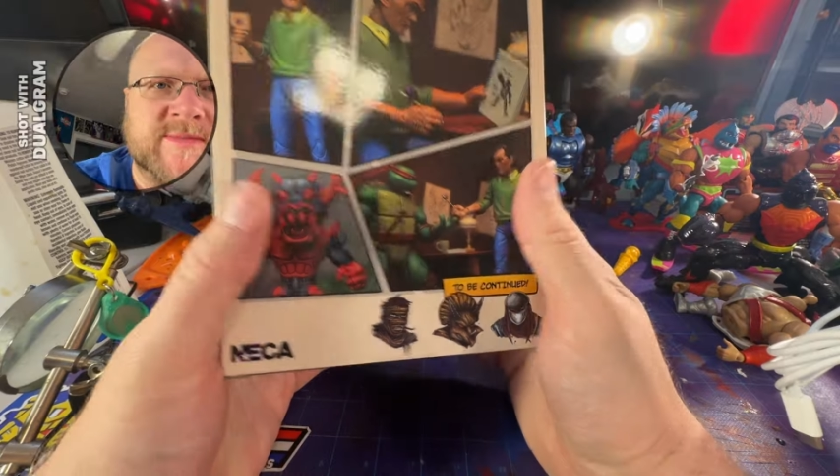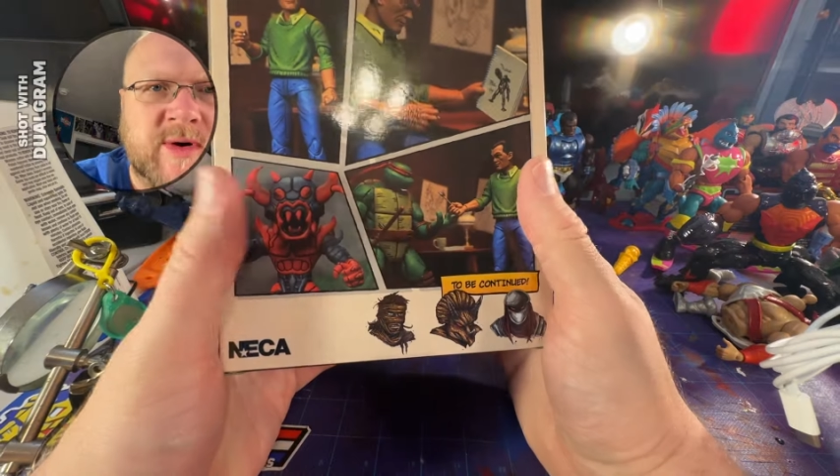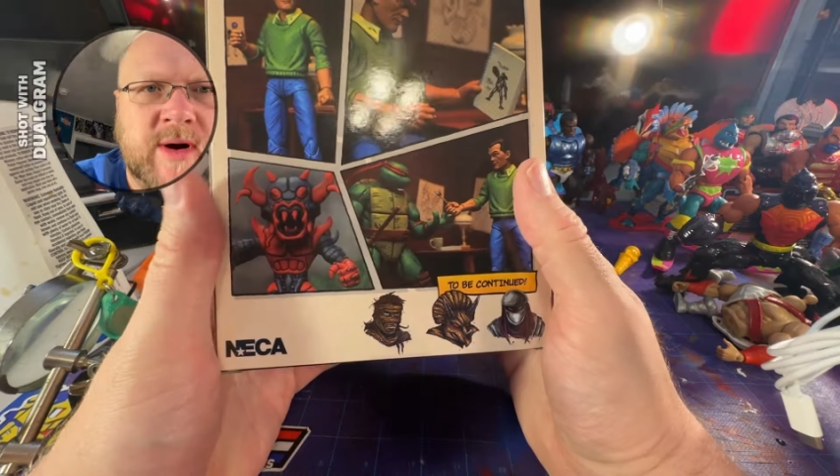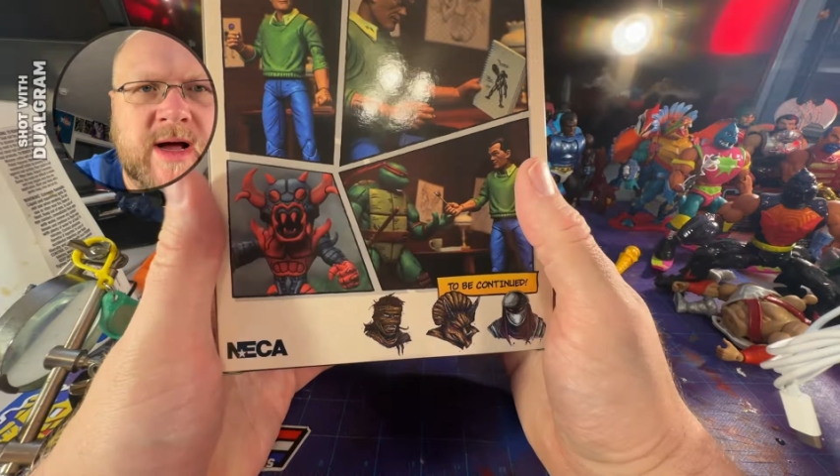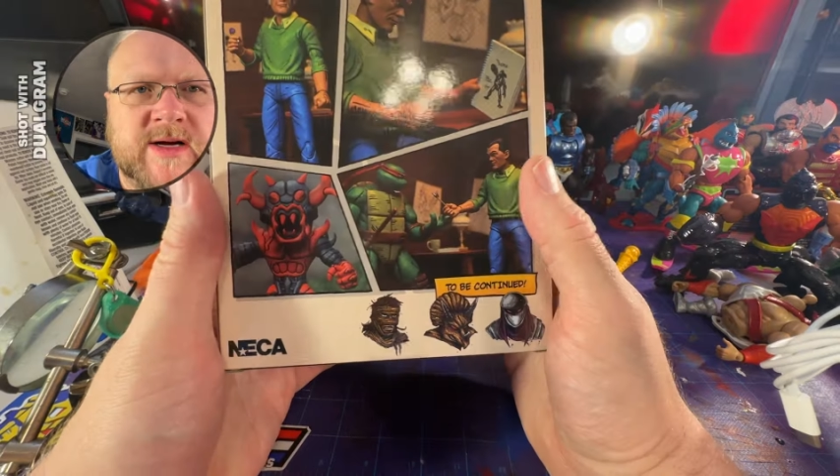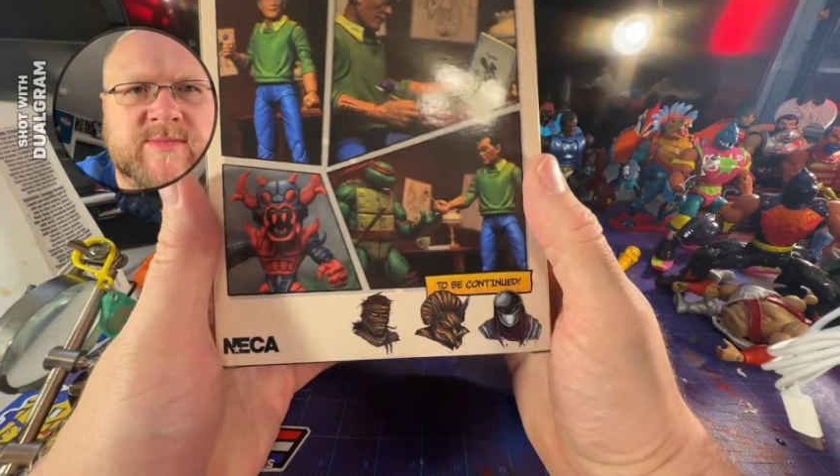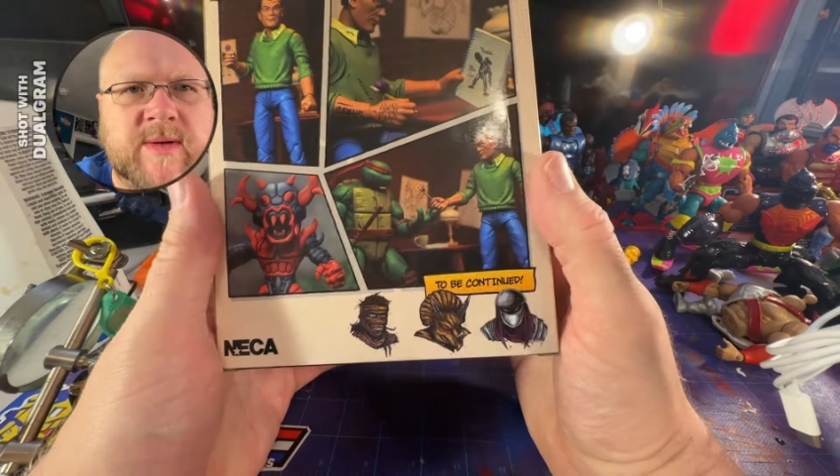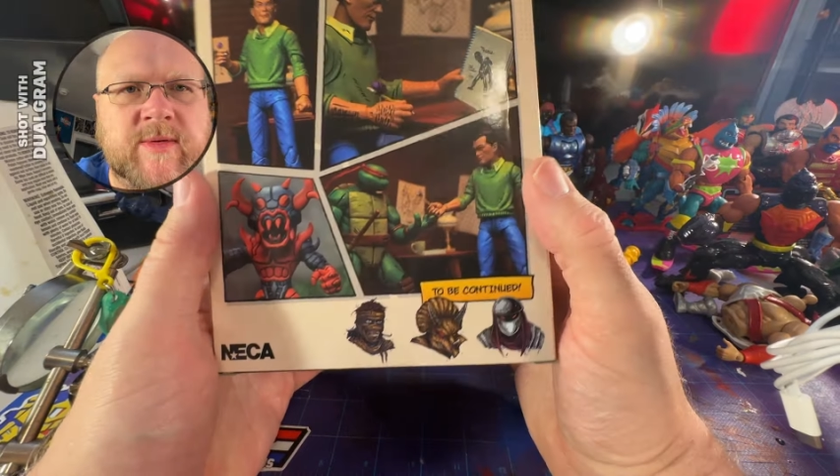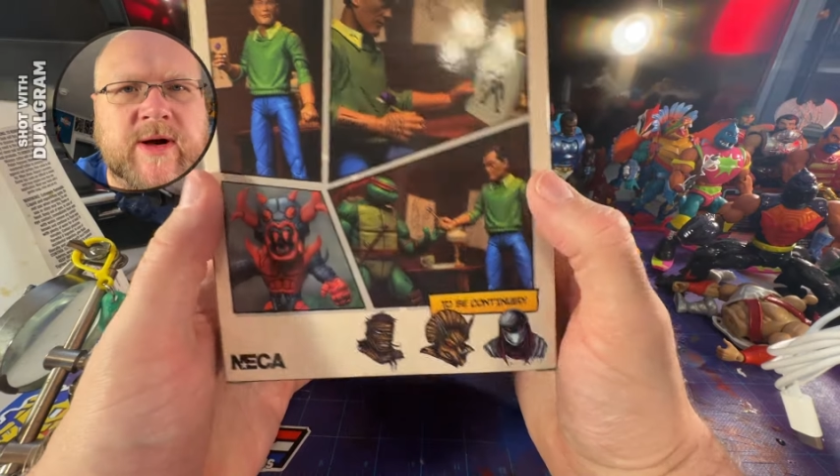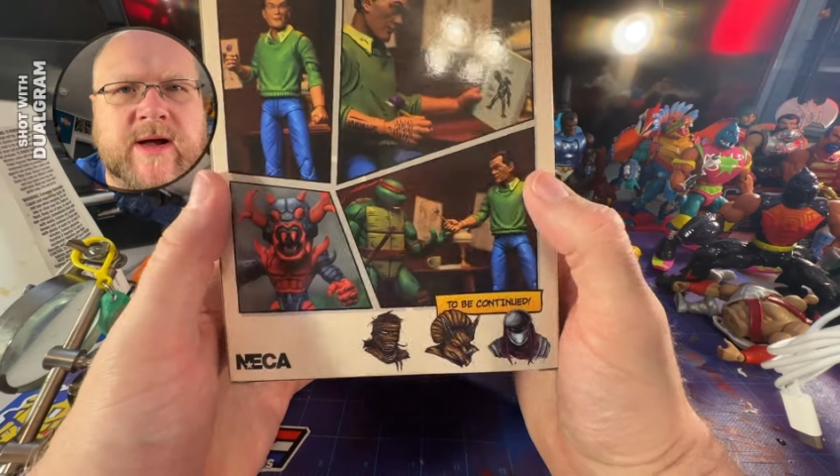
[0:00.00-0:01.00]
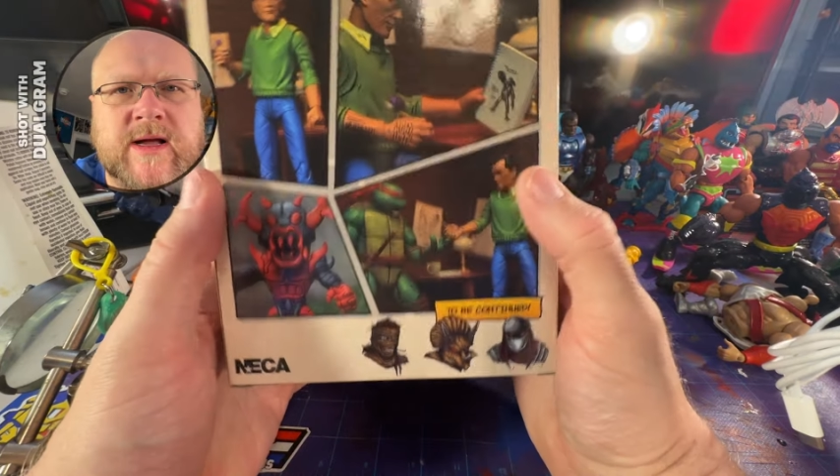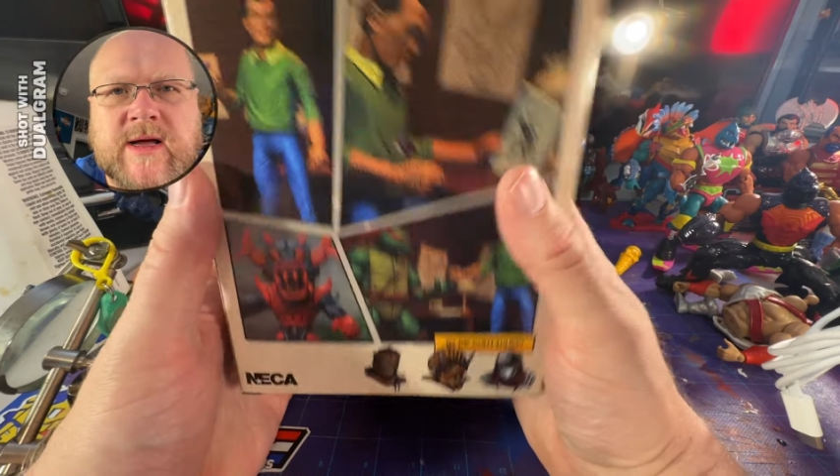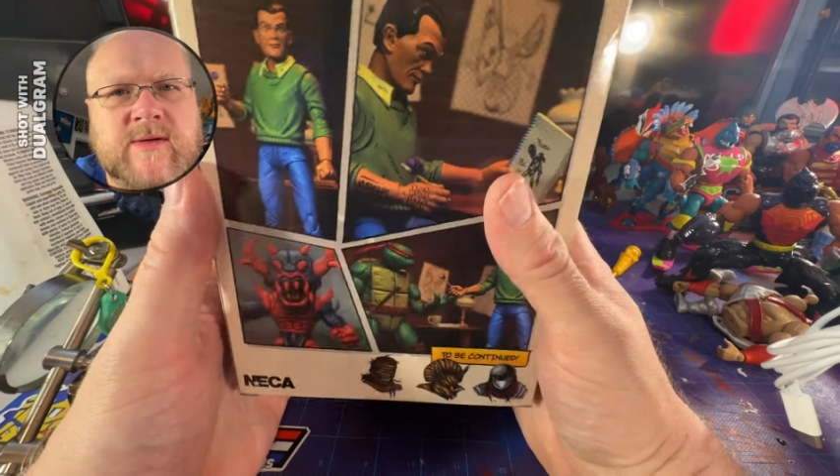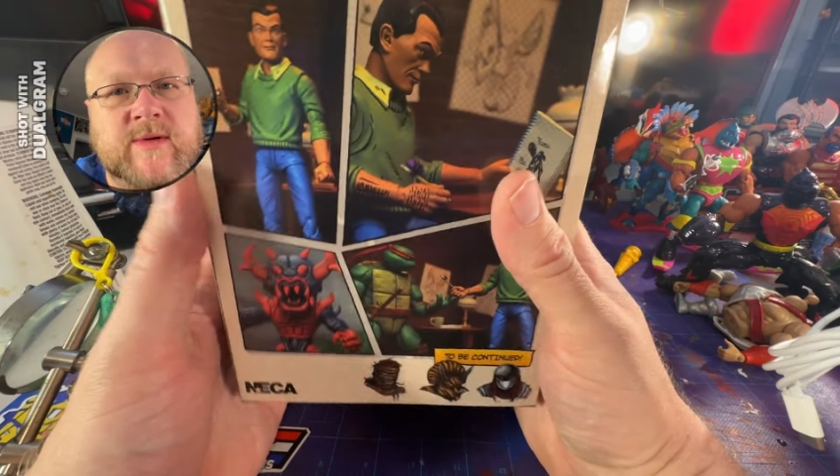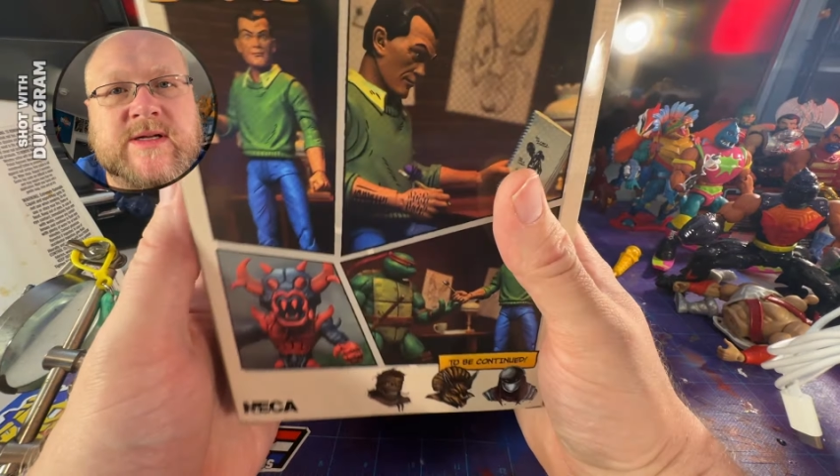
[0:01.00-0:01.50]
Mirage. My brain
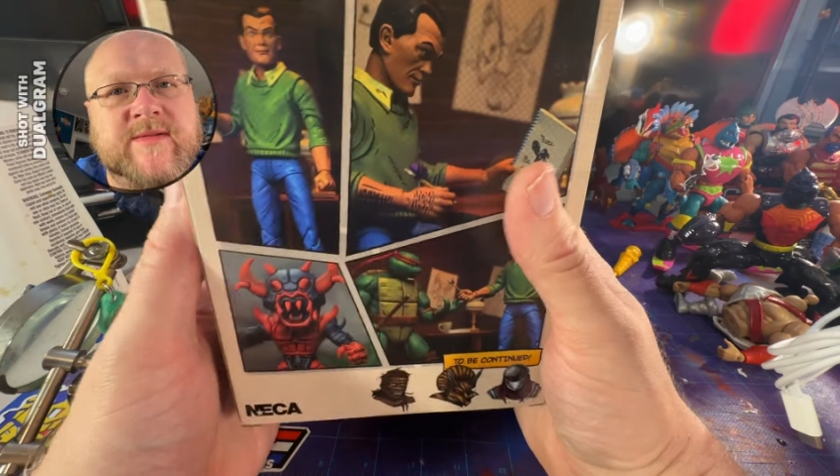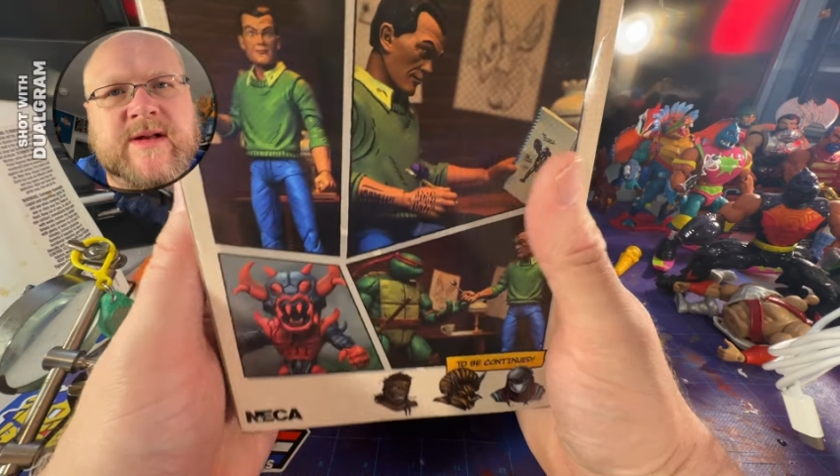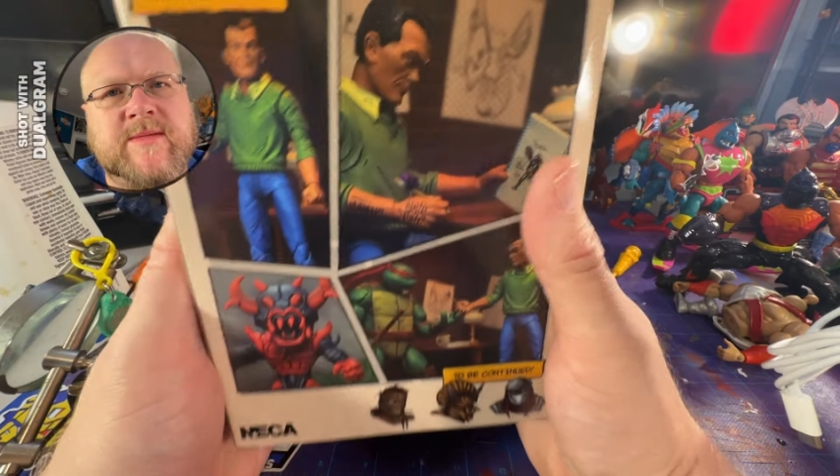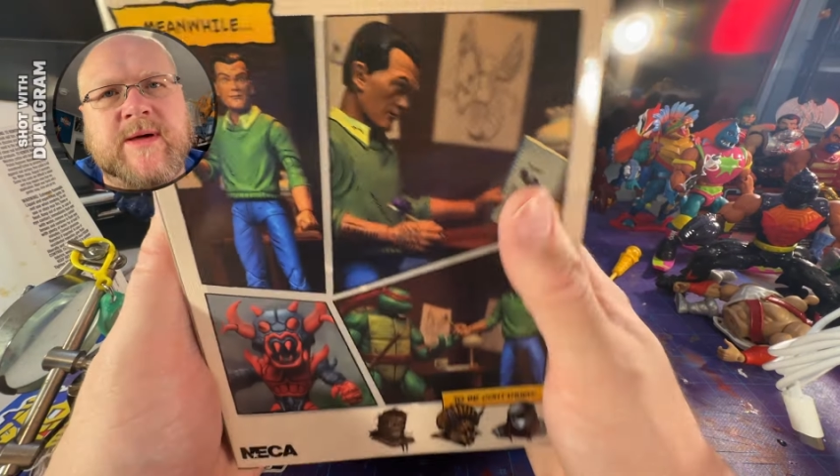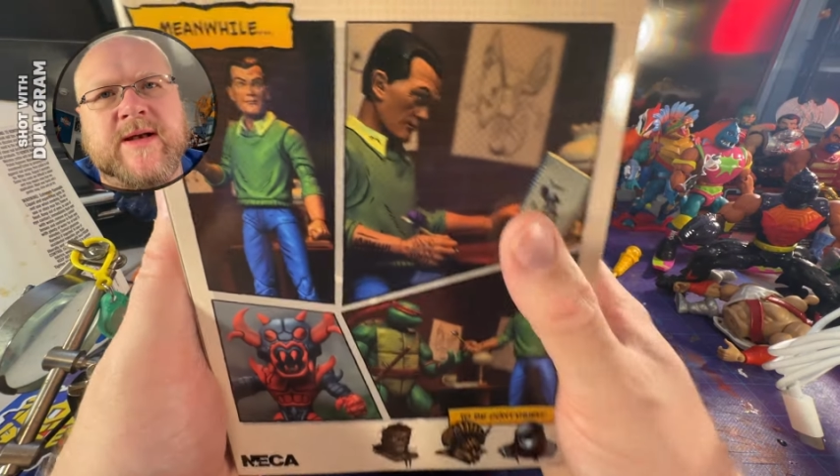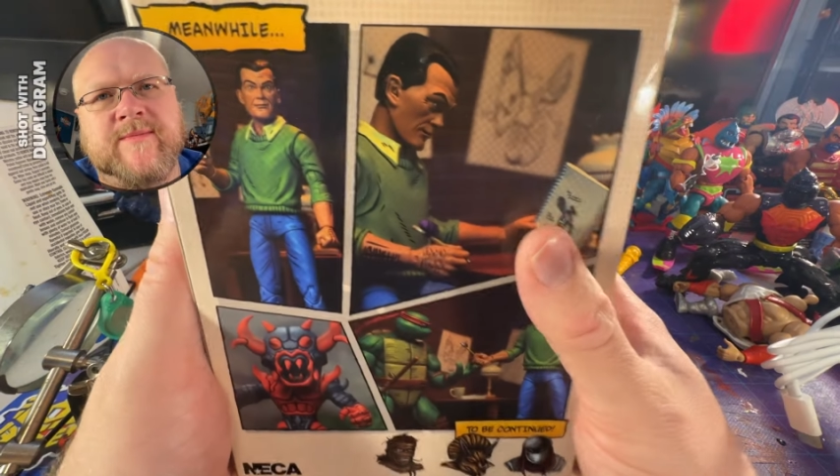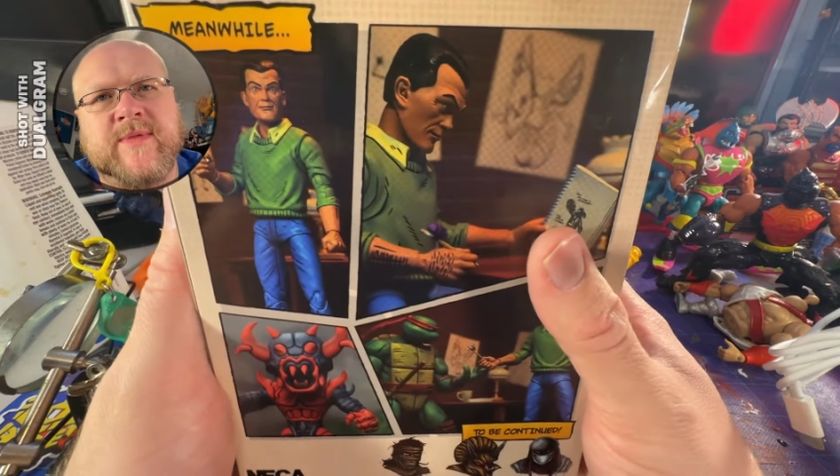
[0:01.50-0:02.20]
wasn't even on the bottom.